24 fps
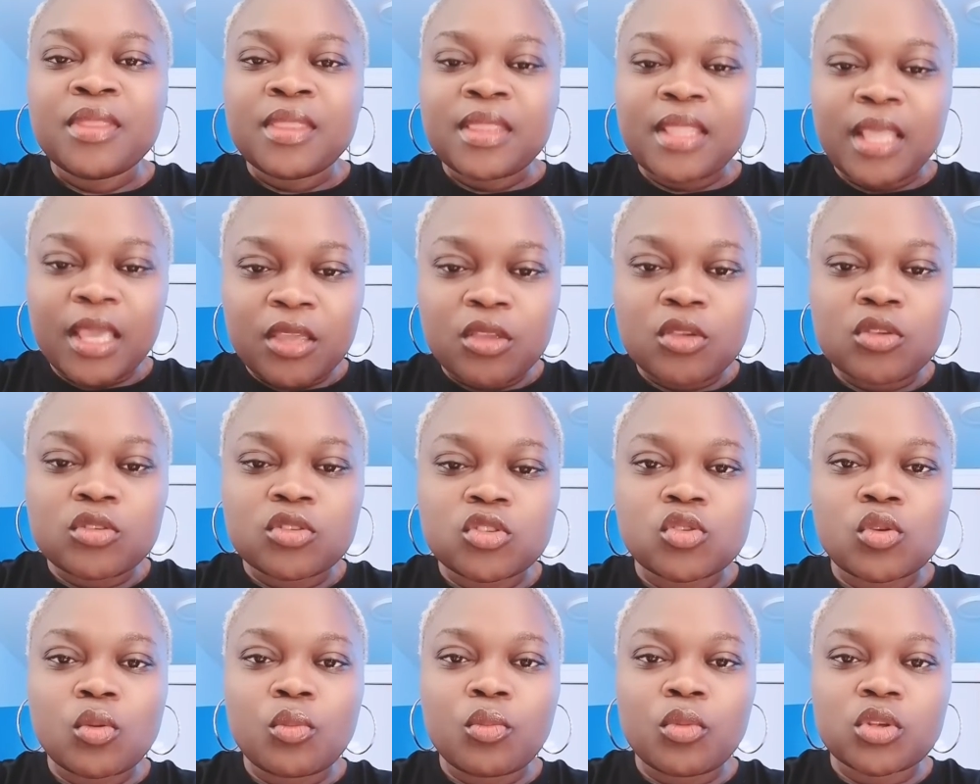Thank you
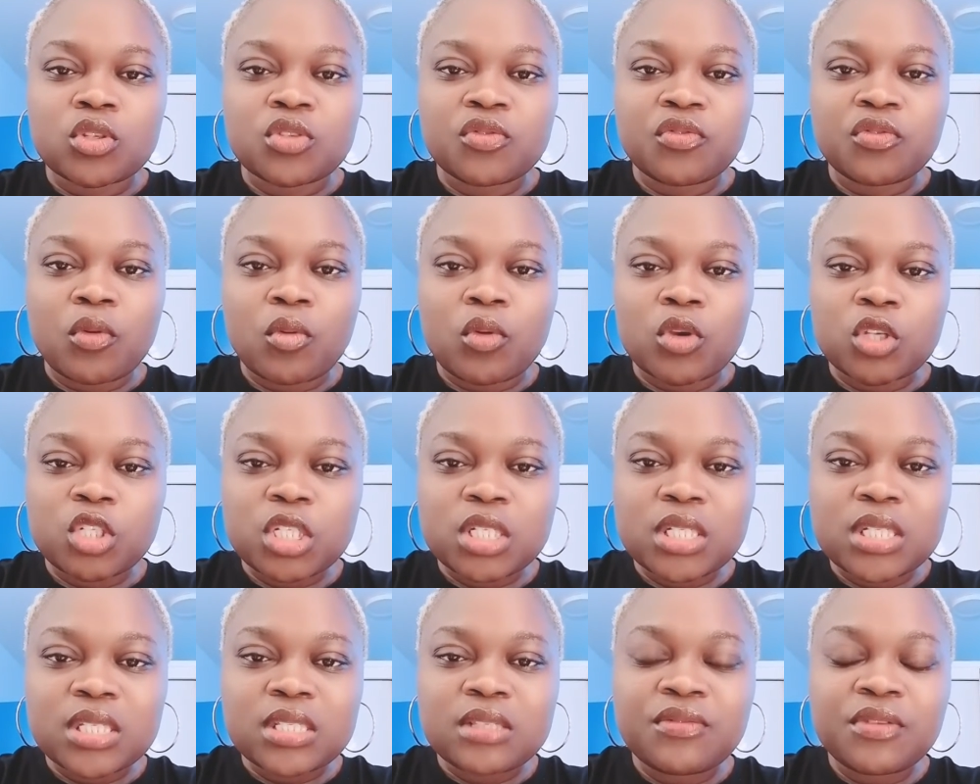so much for
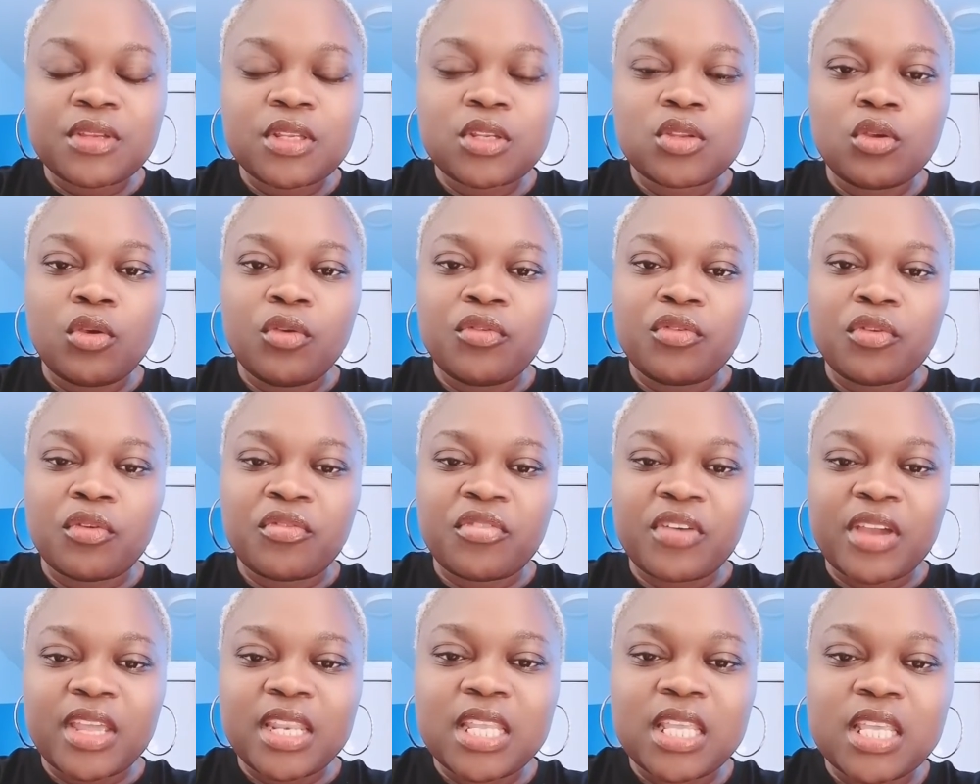watching this video. If you're
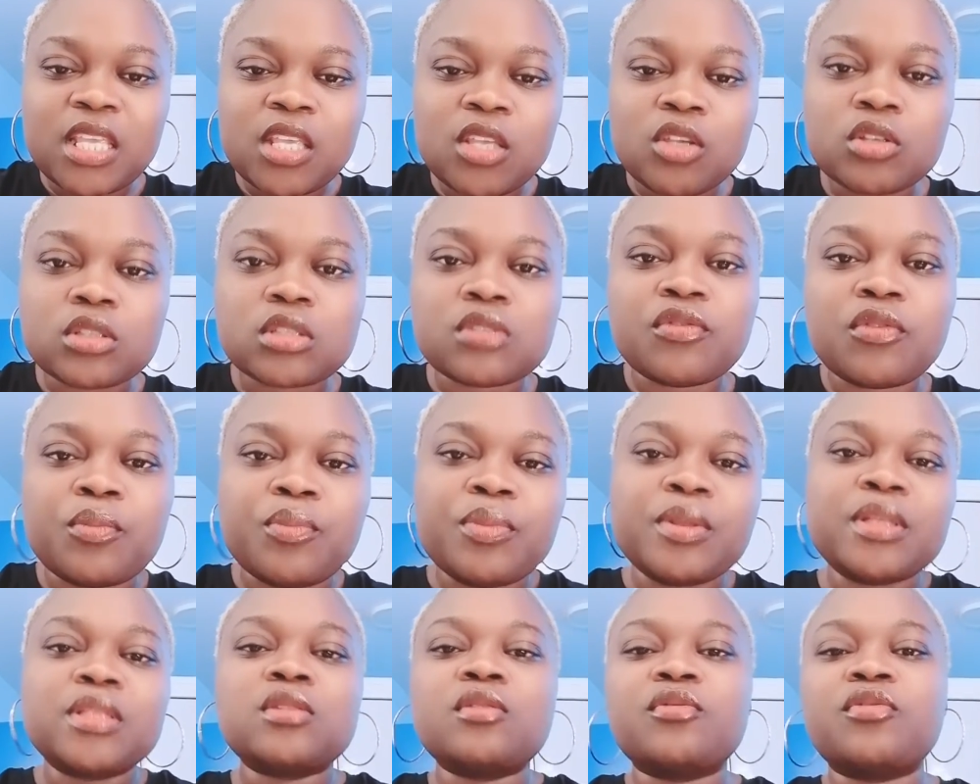finding it useful,
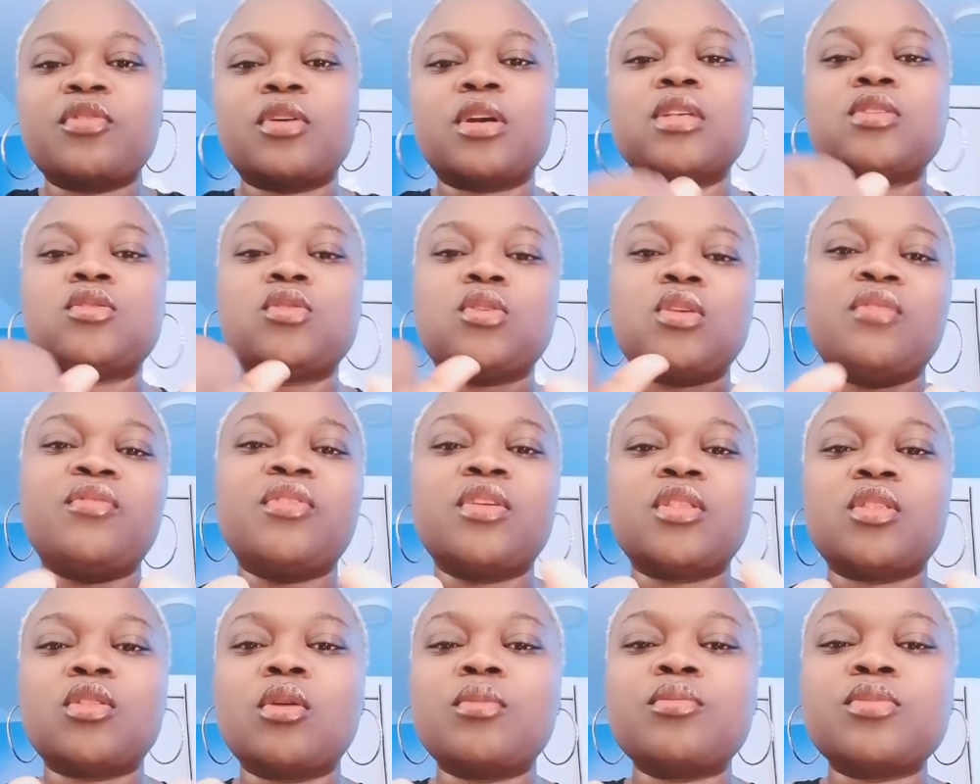please don't forget to give a
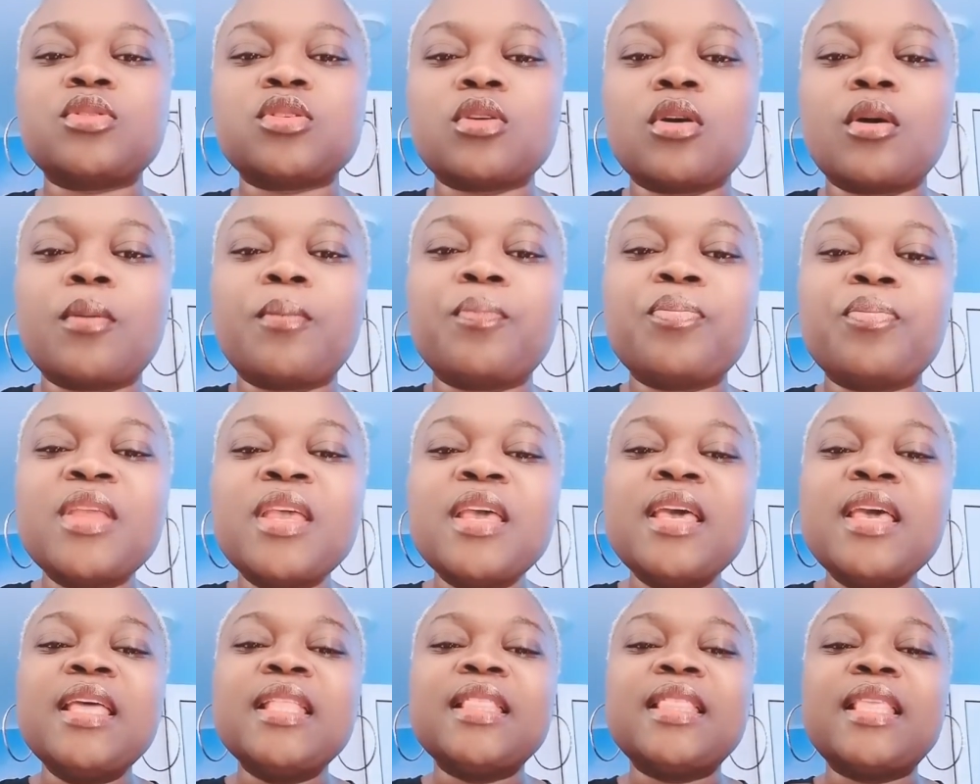thumbs up,
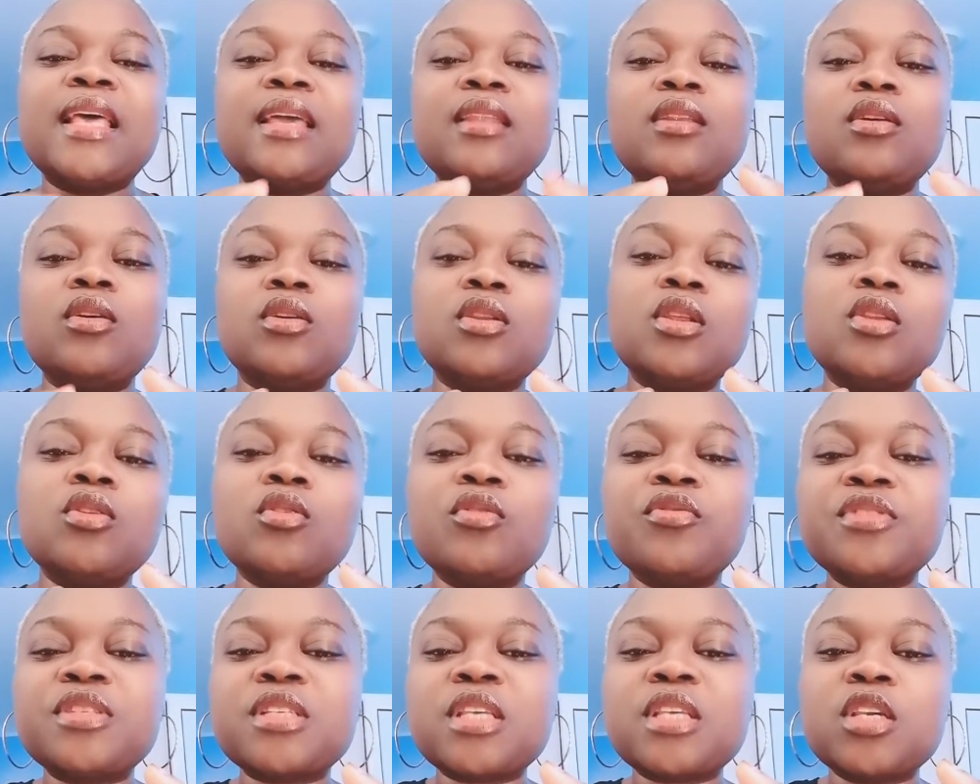turn on the
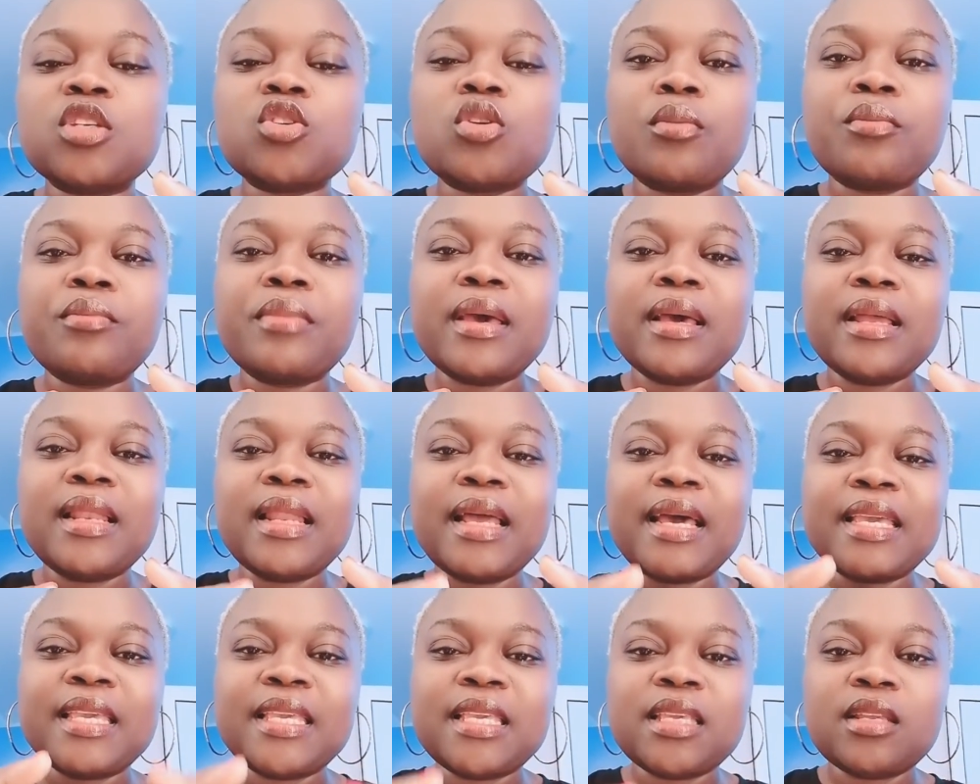notification bell,
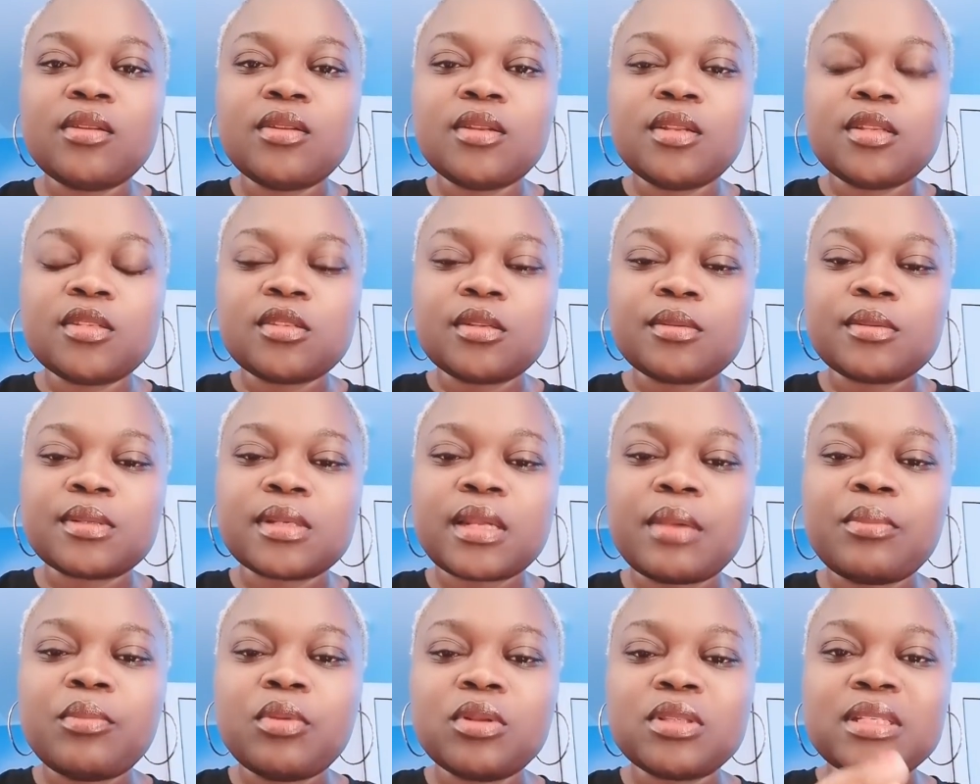and hit on the
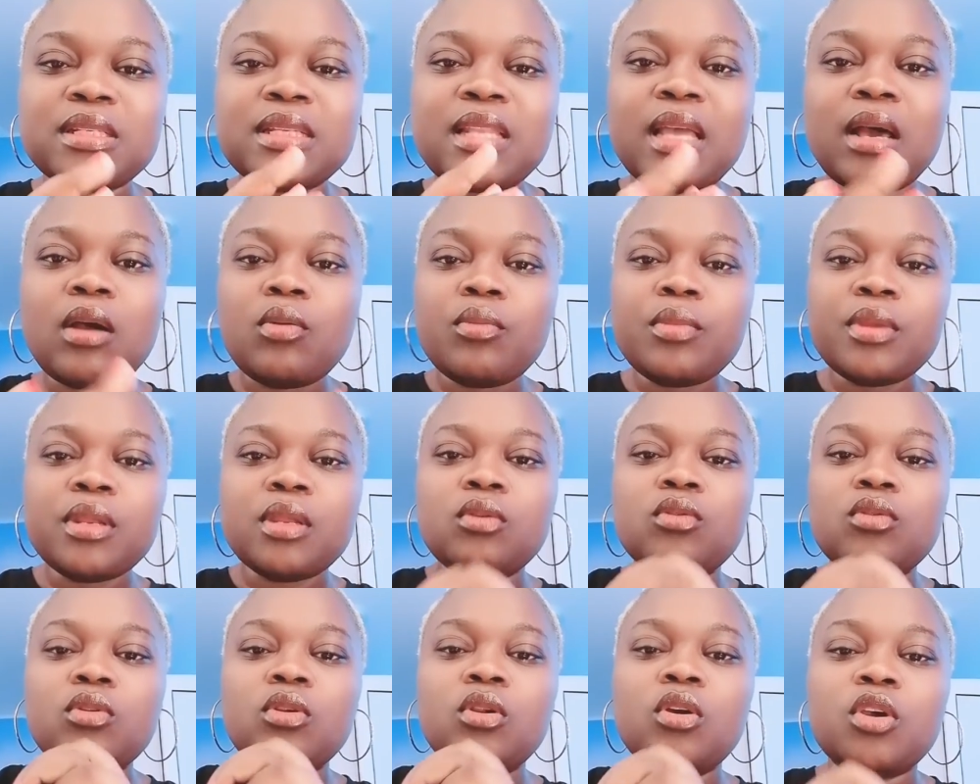subscribe button. Now, may the
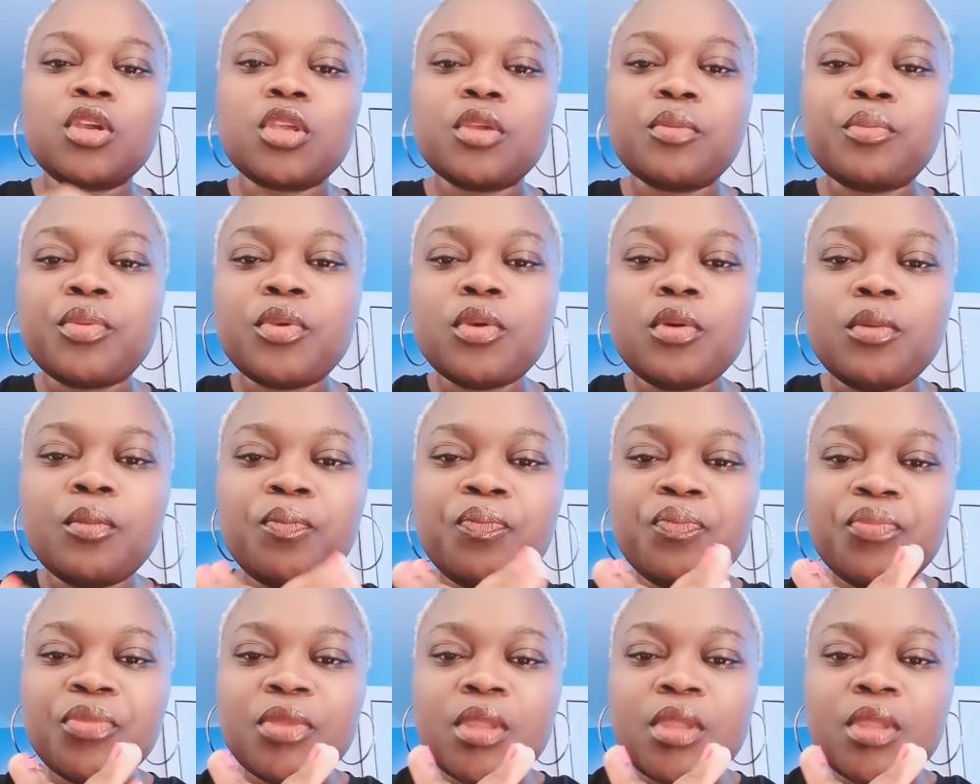good Lord keep you.